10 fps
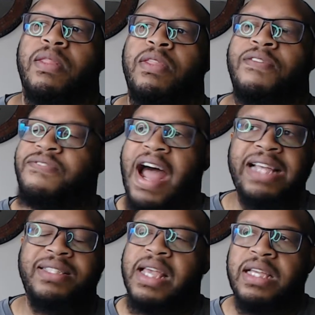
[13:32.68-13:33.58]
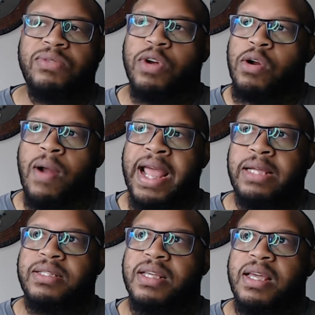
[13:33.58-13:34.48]
the fight scenes were
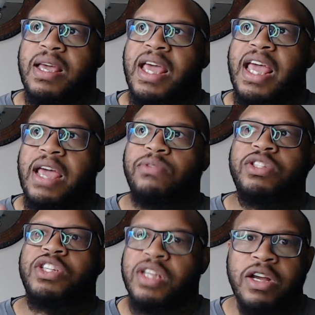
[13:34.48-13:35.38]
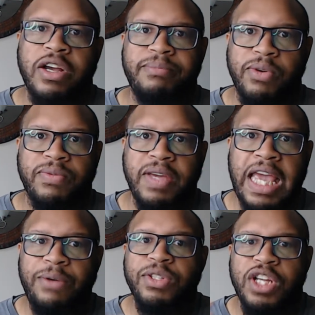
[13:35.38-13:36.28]
great. It was just a good
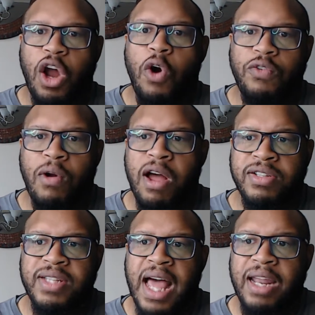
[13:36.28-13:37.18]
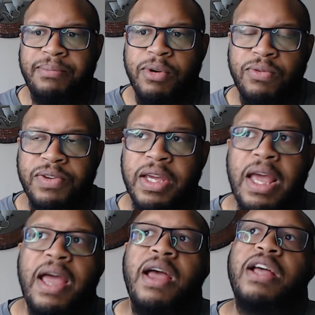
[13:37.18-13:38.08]
movie. It was an overall solid movie.
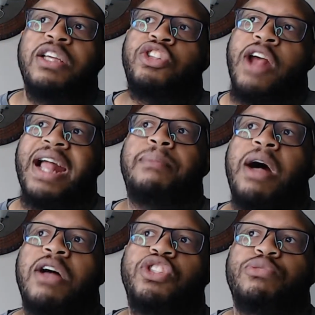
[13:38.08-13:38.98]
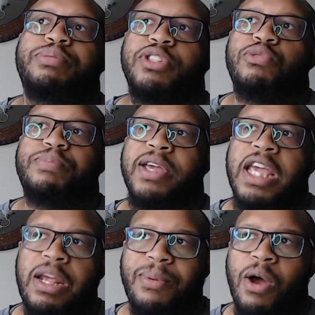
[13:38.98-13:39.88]
Dragon Ball Super
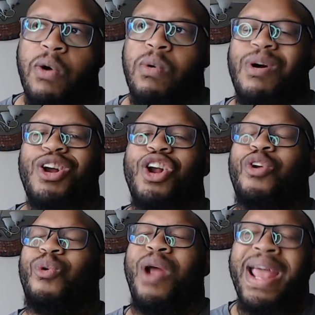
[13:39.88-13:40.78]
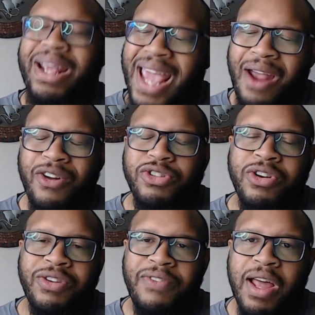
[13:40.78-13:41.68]
Superhero, great character
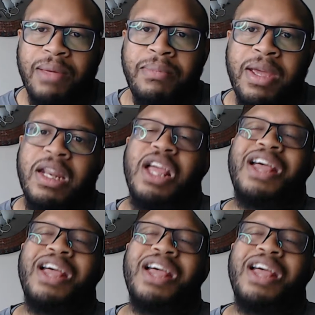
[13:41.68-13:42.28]
development,